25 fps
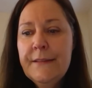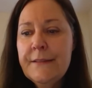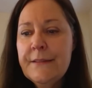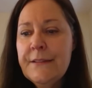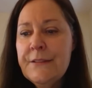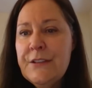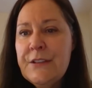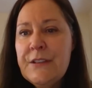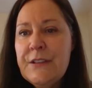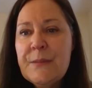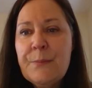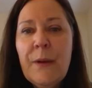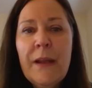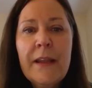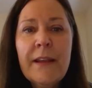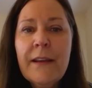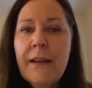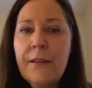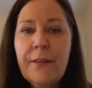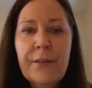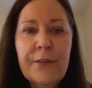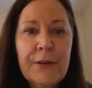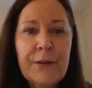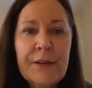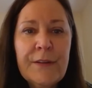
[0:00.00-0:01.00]
she's probably
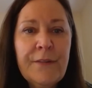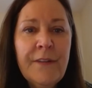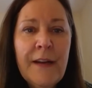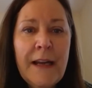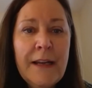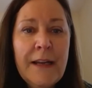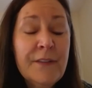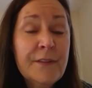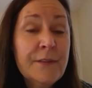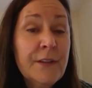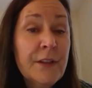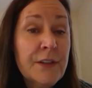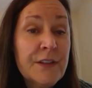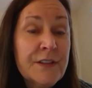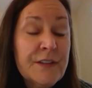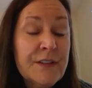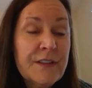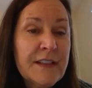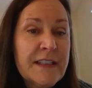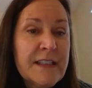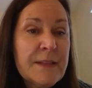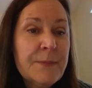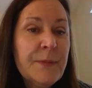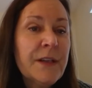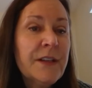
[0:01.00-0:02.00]
got 35 years of
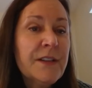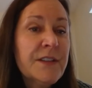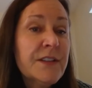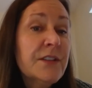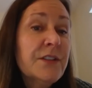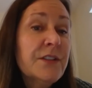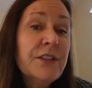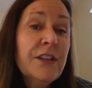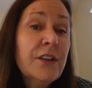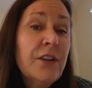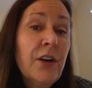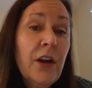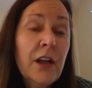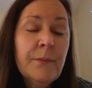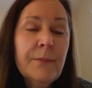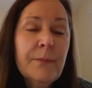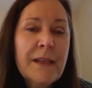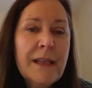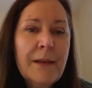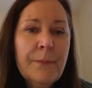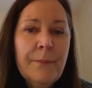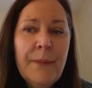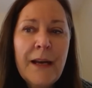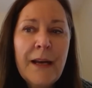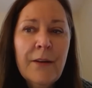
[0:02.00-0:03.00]
experience, and she called me
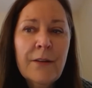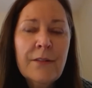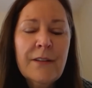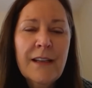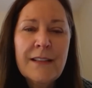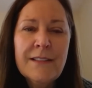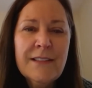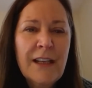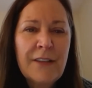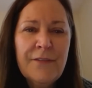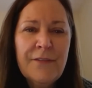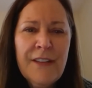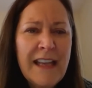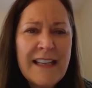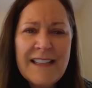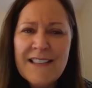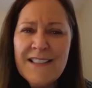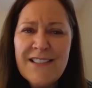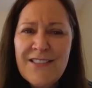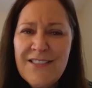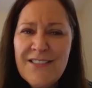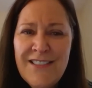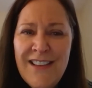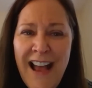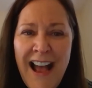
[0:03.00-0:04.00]
about a tough case,
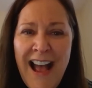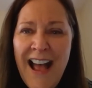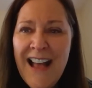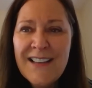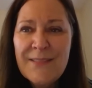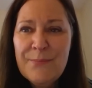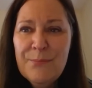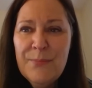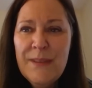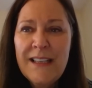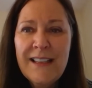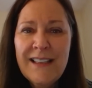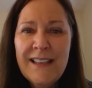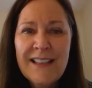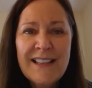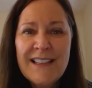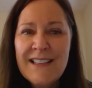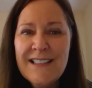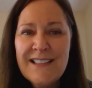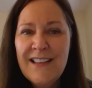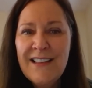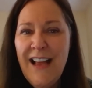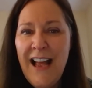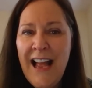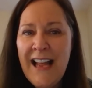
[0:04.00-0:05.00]
not because
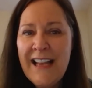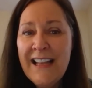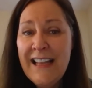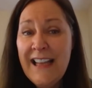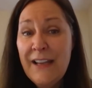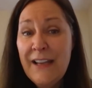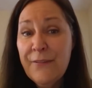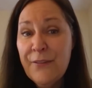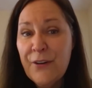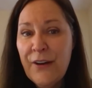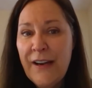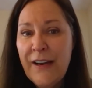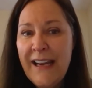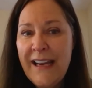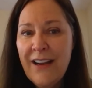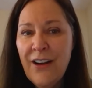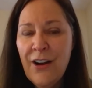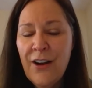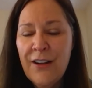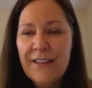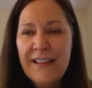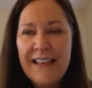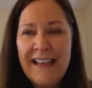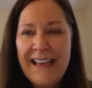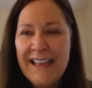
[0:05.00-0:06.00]
I gave her
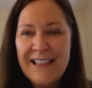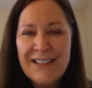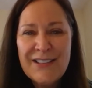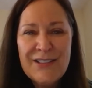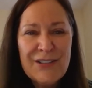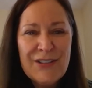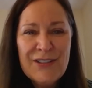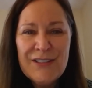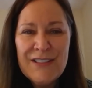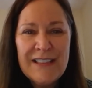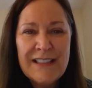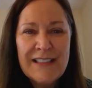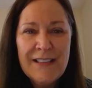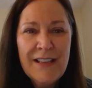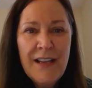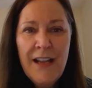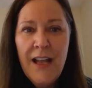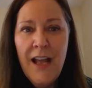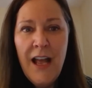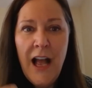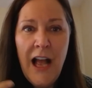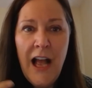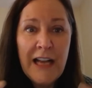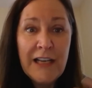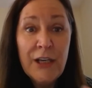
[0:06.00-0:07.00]
all the answers and
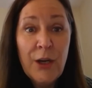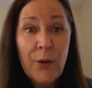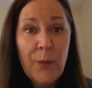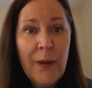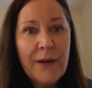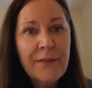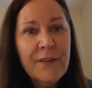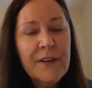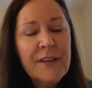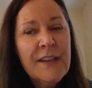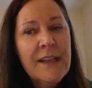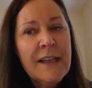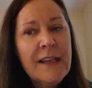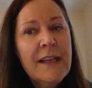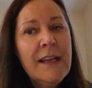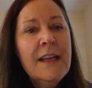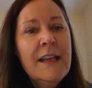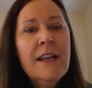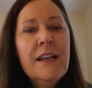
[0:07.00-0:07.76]
I know everything,